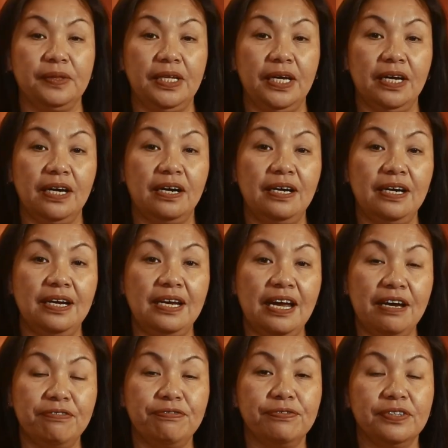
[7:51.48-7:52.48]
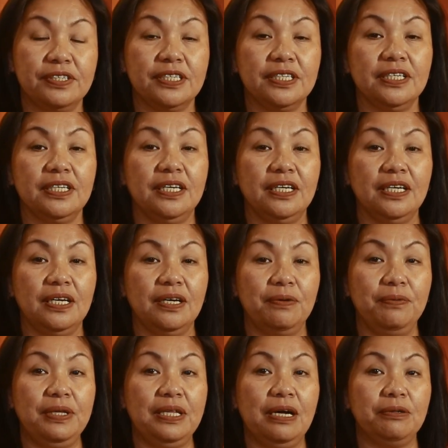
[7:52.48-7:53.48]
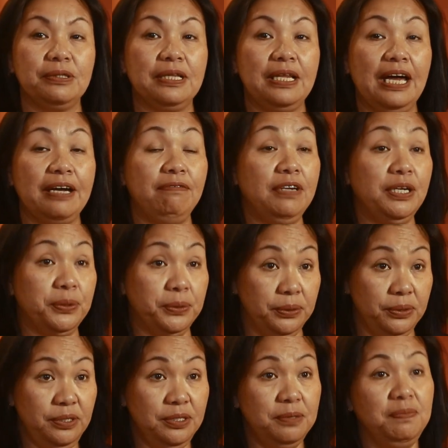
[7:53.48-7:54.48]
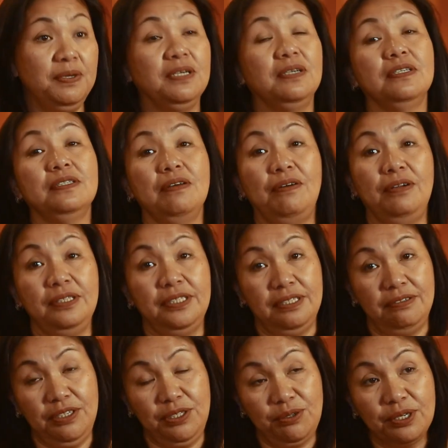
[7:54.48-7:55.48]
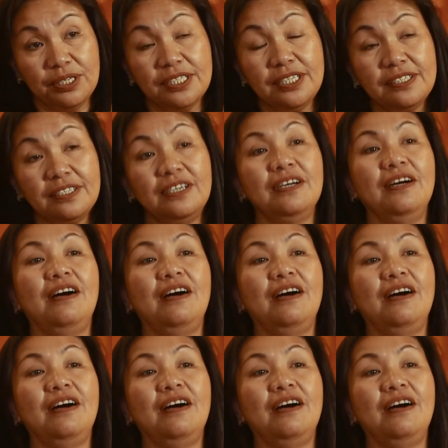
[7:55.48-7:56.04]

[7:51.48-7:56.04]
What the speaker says: They are left without livelihoods because all the resources are